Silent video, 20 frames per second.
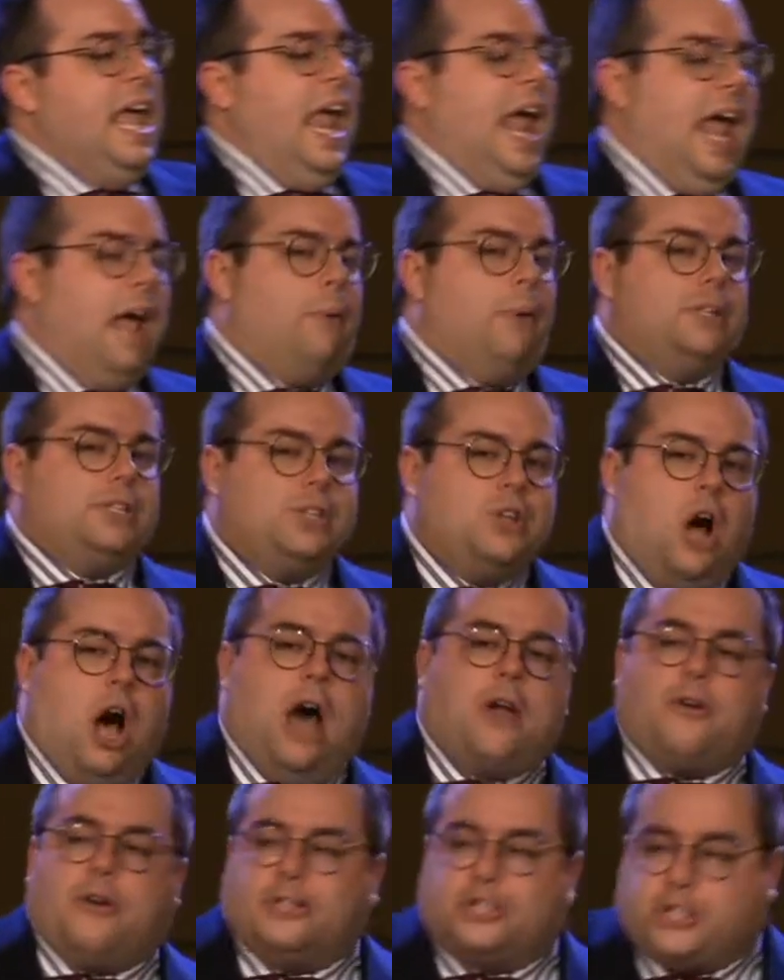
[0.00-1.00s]
it was
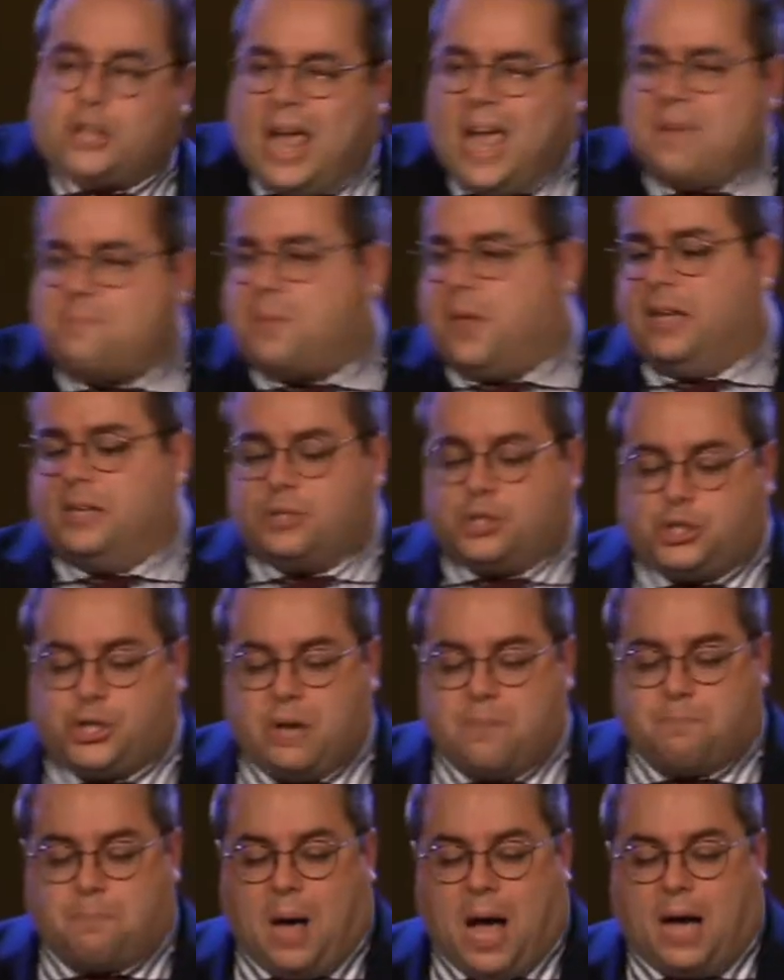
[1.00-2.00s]
not her
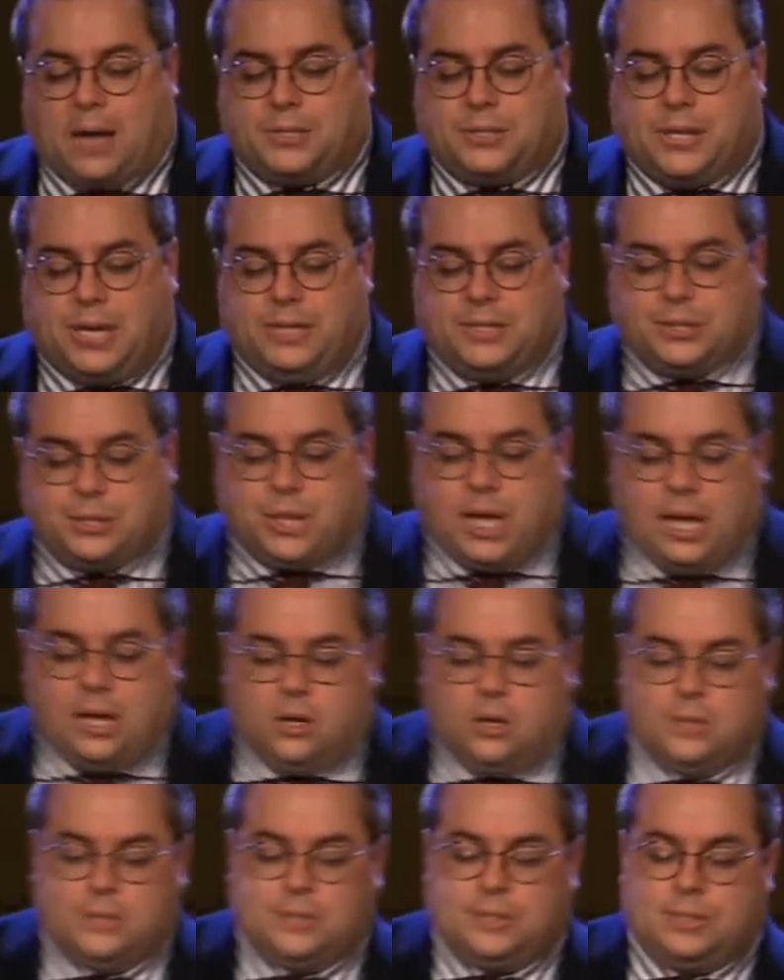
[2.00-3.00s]
championship boxing
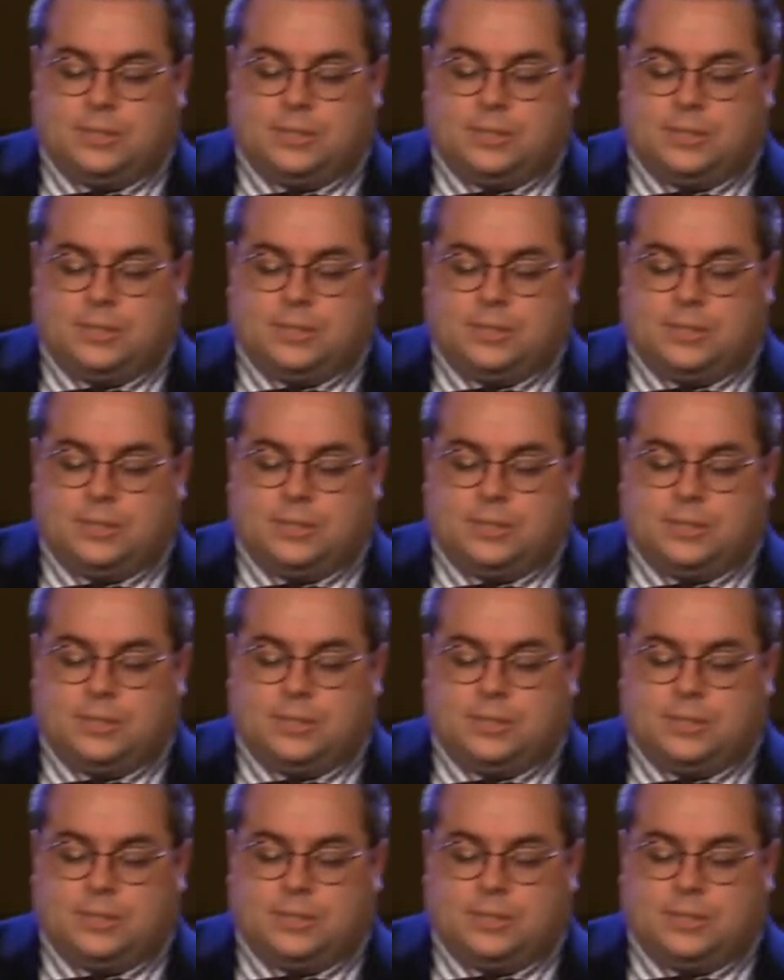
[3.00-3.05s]
skills,